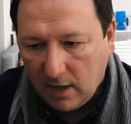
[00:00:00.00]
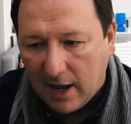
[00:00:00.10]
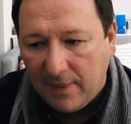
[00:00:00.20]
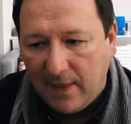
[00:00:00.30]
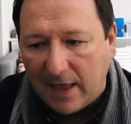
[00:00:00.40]

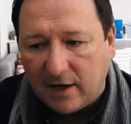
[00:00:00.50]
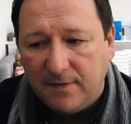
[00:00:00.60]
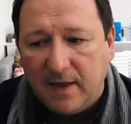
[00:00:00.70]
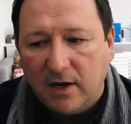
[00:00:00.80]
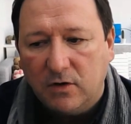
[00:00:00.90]
and that
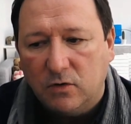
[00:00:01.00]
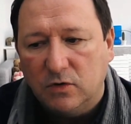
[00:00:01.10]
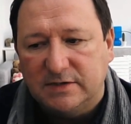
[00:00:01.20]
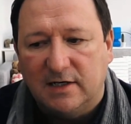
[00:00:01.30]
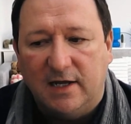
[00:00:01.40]
can then
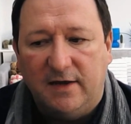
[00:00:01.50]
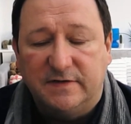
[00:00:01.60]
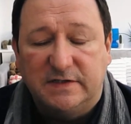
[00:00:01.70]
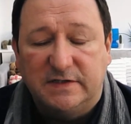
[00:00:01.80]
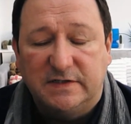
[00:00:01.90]
cause the
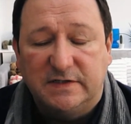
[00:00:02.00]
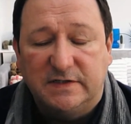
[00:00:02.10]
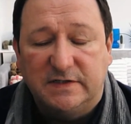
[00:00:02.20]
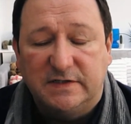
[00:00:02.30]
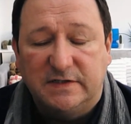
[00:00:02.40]
leaves to be
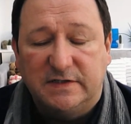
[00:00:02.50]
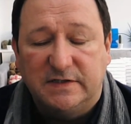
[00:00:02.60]
coated